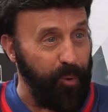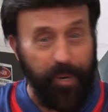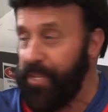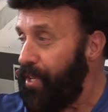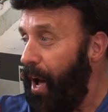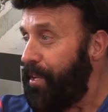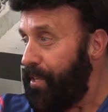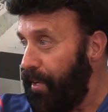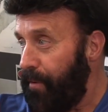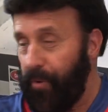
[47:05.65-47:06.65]
or it's not
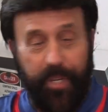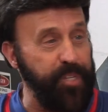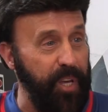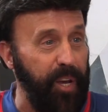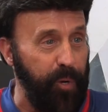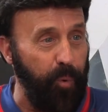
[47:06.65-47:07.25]
delivering sand